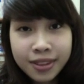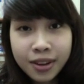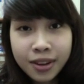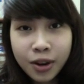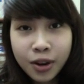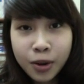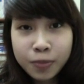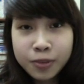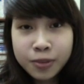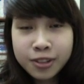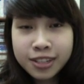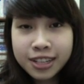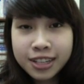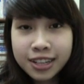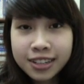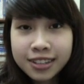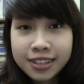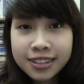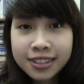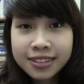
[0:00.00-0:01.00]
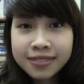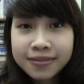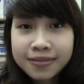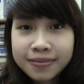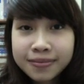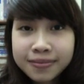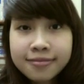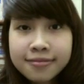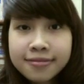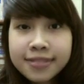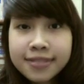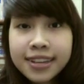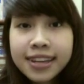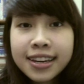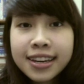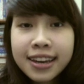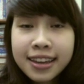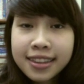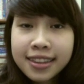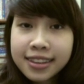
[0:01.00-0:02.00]
Hope you did.
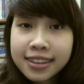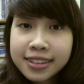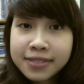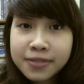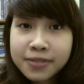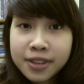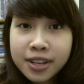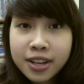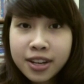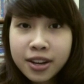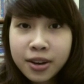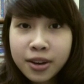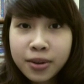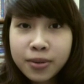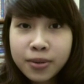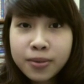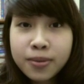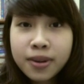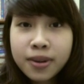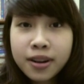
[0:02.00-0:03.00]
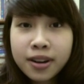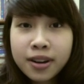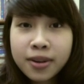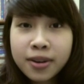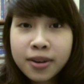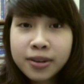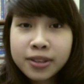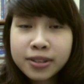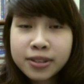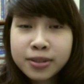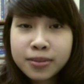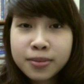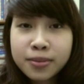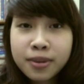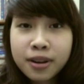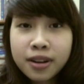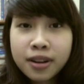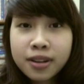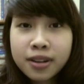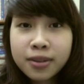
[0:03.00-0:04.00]
In this video, we are going to
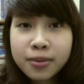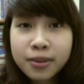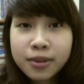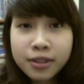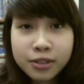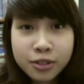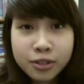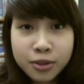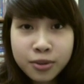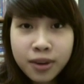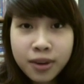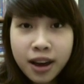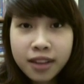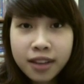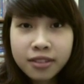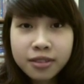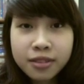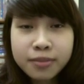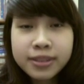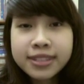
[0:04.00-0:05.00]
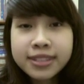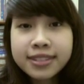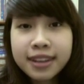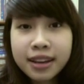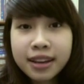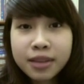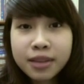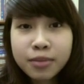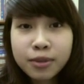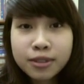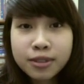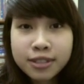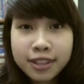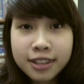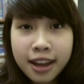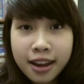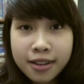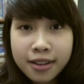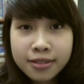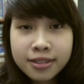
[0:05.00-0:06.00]
work with two other mistakeable
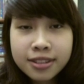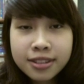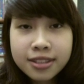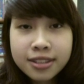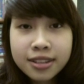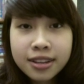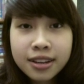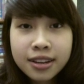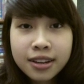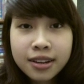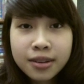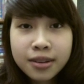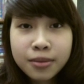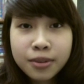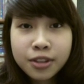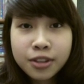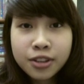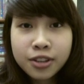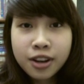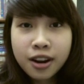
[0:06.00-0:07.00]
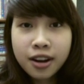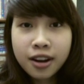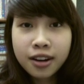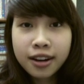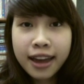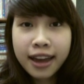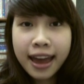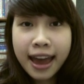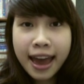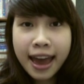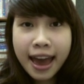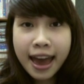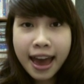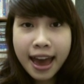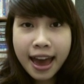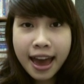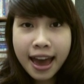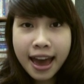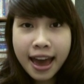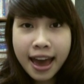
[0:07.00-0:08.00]
sounds, which are
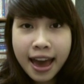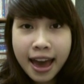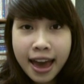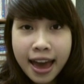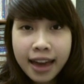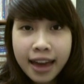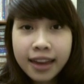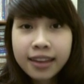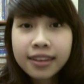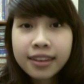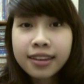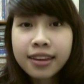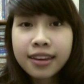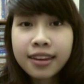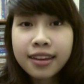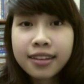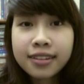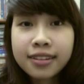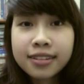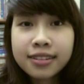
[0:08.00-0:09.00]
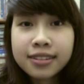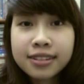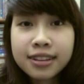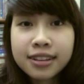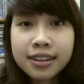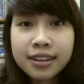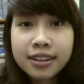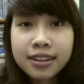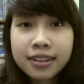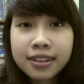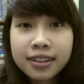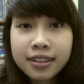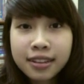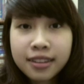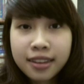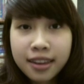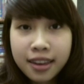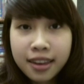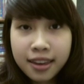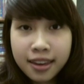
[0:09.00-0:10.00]
a and
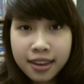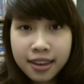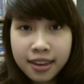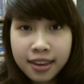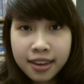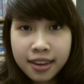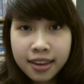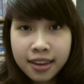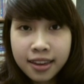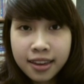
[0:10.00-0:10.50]
e.